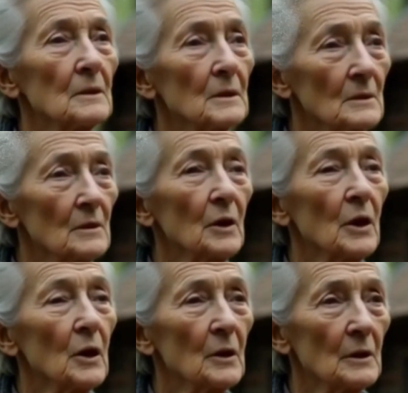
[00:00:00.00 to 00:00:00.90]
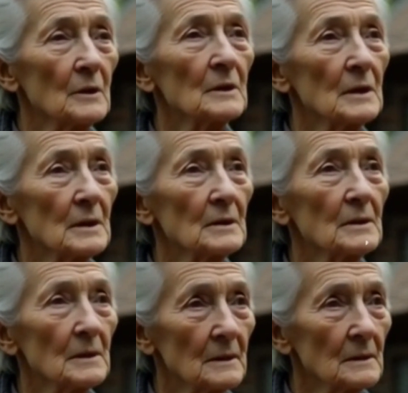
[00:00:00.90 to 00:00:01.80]
Many around here know
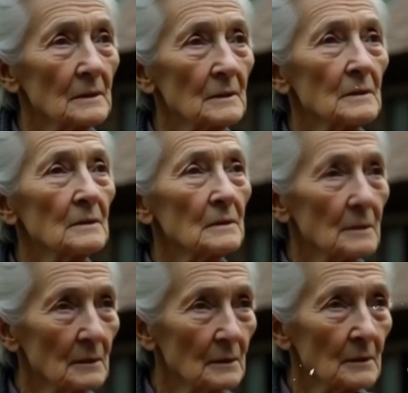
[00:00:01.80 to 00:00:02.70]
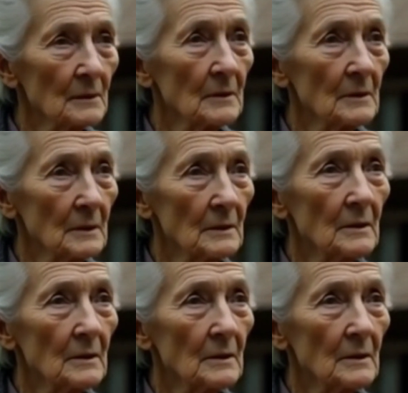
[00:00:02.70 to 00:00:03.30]
me only as Grandma Ellie,